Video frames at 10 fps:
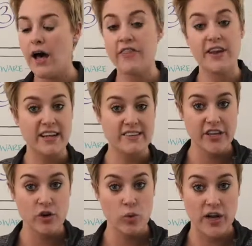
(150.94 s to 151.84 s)
The
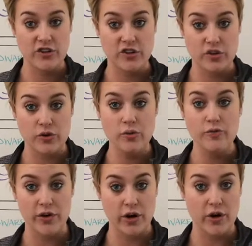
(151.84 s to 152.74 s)
next thing you want to
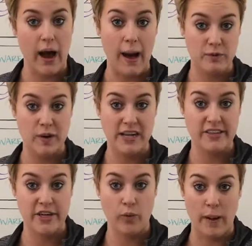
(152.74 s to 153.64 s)
do for
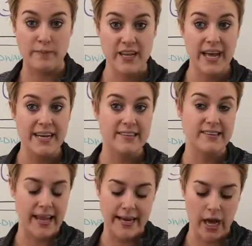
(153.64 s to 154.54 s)
optimizing your website
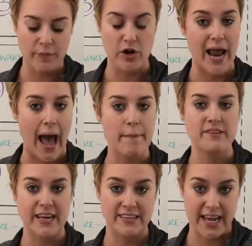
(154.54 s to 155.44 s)
is setting up your
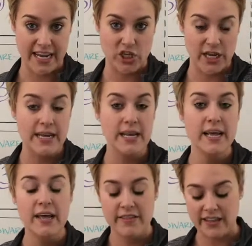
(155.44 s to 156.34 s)
NAP
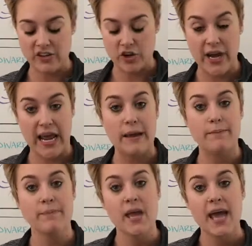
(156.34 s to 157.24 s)
citation. That's your
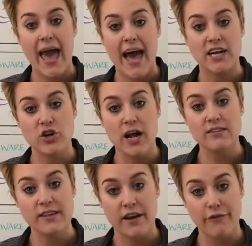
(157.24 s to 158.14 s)
name,
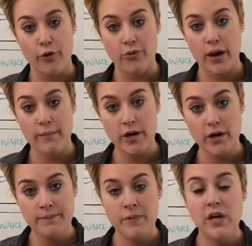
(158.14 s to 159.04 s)
address, and phone
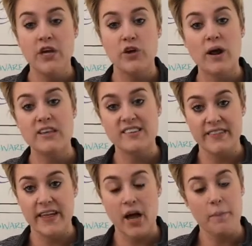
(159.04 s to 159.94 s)
number. You want
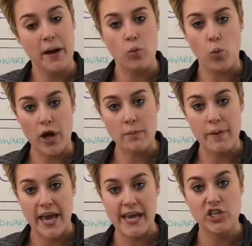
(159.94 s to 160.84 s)
to set that up on
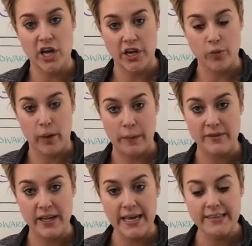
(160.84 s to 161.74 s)
one page on your
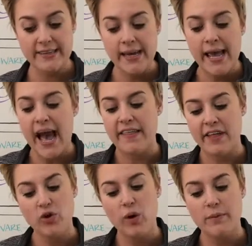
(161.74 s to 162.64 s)
website,
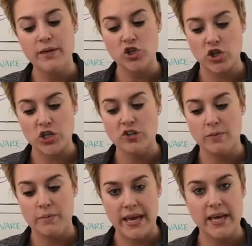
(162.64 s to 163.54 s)
and then you want to be
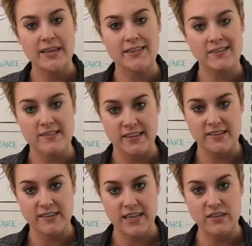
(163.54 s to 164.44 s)
sure to make it
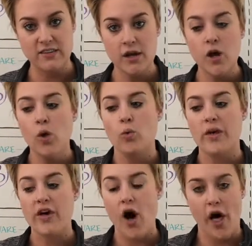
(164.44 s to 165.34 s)
consistent
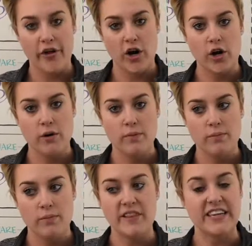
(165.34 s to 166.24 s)
with
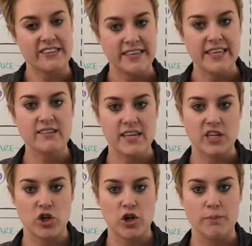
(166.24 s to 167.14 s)
other
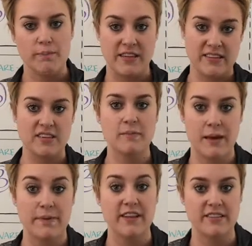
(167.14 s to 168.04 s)
listings that your
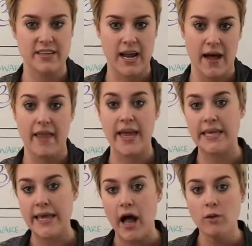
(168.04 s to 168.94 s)
business may be listed on,
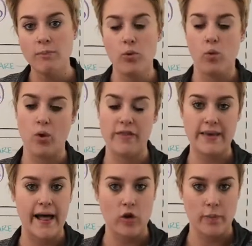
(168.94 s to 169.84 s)
like Yelp
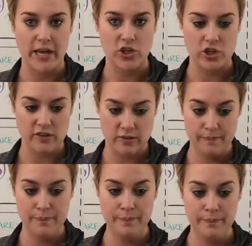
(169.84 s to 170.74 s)
or the Yellow
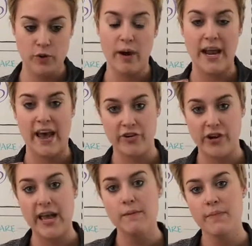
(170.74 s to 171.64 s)
Pages. You want to
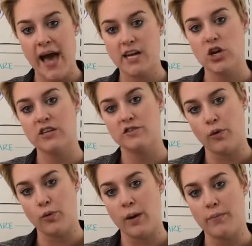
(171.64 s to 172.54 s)
have your name,
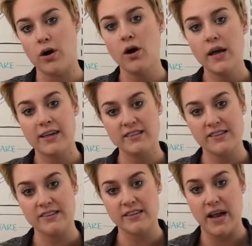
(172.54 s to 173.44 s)
address, phone number
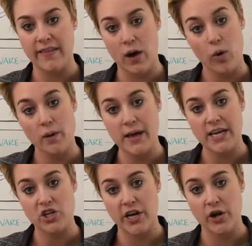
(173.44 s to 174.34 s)
consistent on that
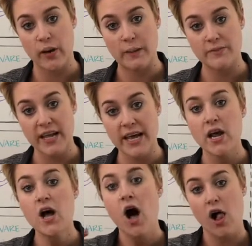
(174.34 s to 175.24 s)
one page on your
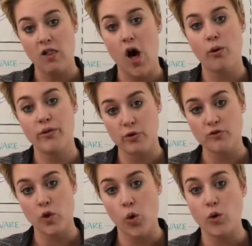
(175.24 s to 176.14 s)
website, along with
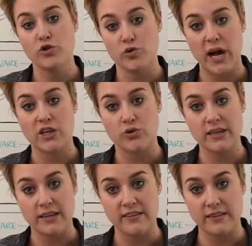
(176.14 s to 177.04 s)
those local
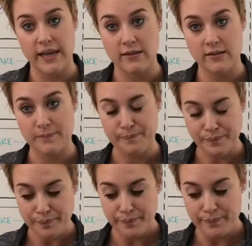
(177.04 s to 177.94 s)
directory listings.